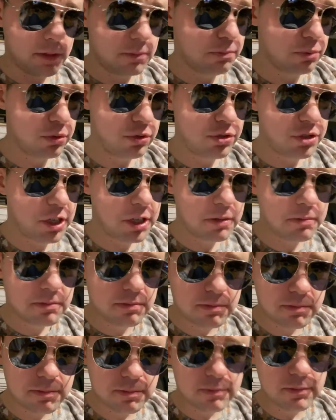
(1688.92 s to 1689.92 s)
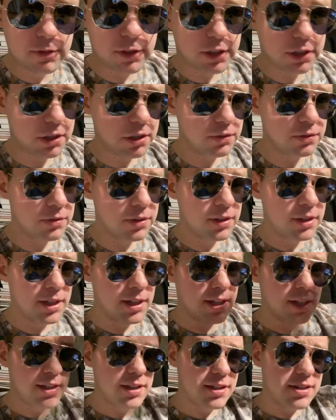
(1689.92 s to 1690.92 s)
Bullshit. Fuck off.
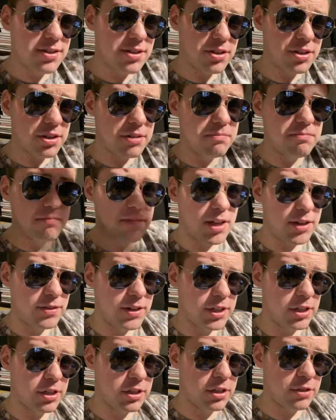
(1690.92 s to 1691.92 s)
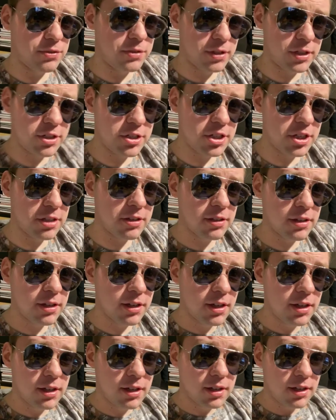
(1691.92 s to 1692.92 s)
Sorry, I've had enough of this shit.
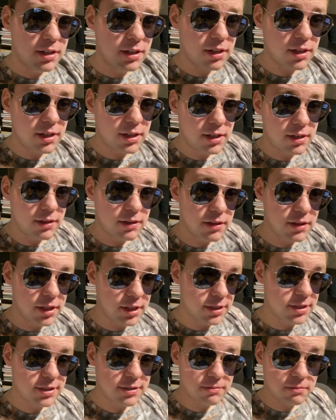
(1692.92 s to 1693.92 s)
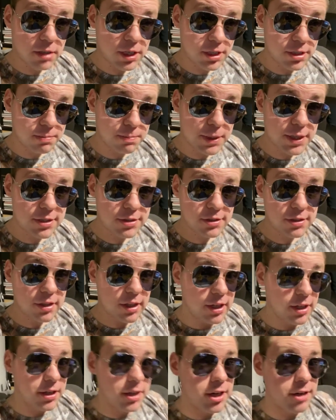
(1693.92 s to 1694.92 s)
That's basically
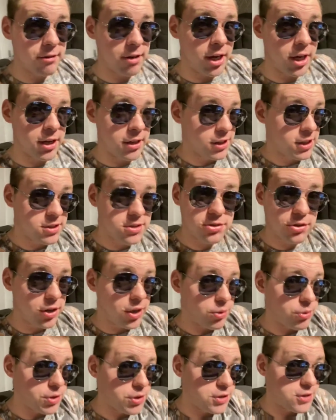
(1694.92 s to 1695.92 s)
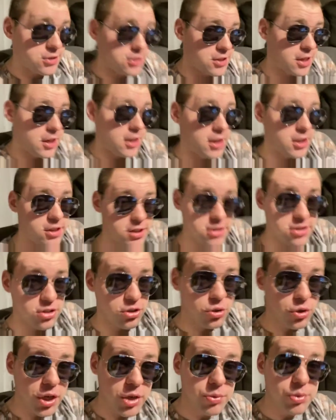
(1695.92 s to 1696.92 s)
it. That's all I wanted to say.
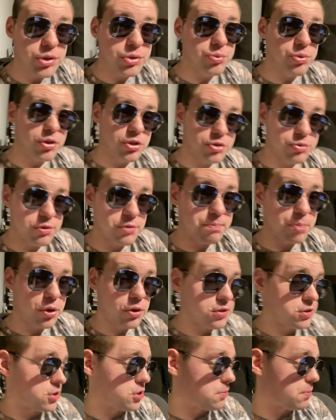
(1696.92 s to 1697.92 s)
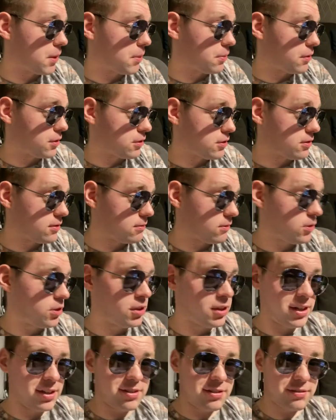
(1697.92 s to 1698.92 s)
All I wanted to watch was Boris's bit, because
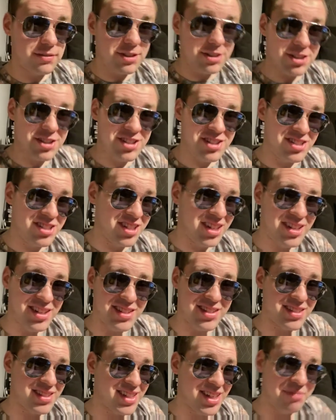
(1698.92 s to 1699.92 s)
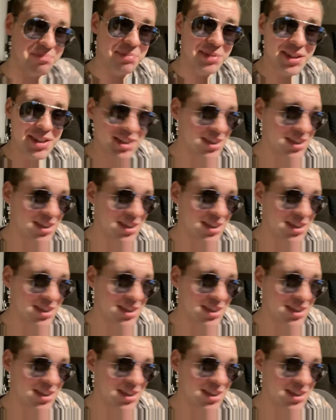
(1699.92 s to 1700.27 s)
Chris, just shut up.